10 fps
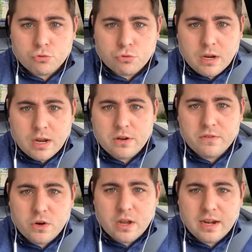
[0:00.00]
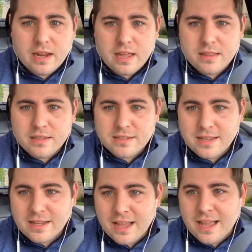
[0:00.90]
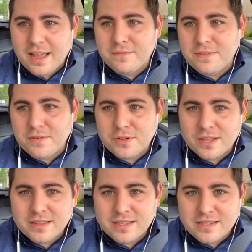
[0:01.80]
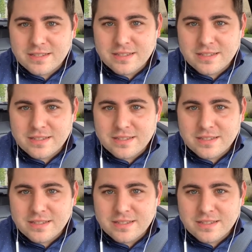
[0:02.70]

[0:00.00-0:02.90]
I don't even know how to end this thing. I've never done this.